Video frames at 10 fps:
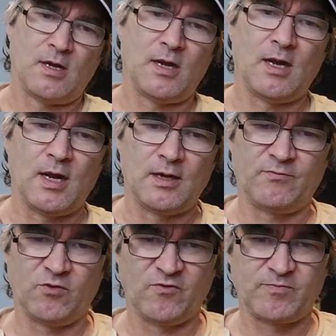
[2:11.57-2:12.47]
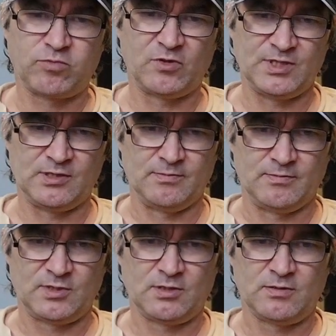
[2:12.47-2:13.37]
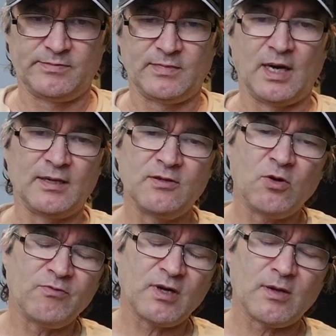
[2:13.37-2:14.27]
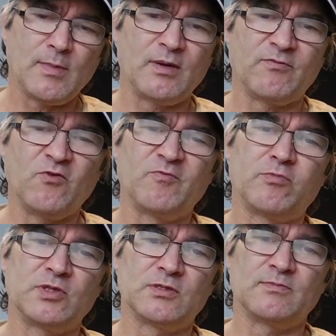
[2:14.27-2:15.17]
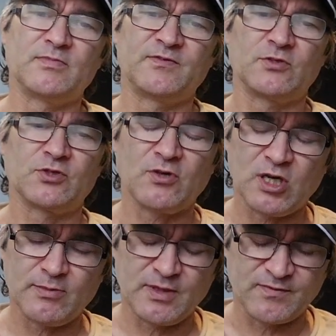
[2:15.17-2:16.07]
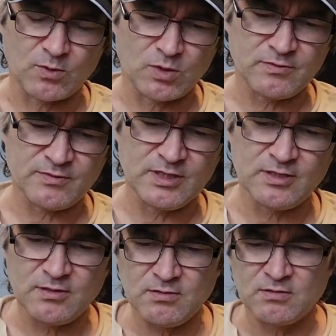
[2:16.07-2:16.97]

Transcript: and roof prisms. I don't recommend roof prisms for astronomy for one reason.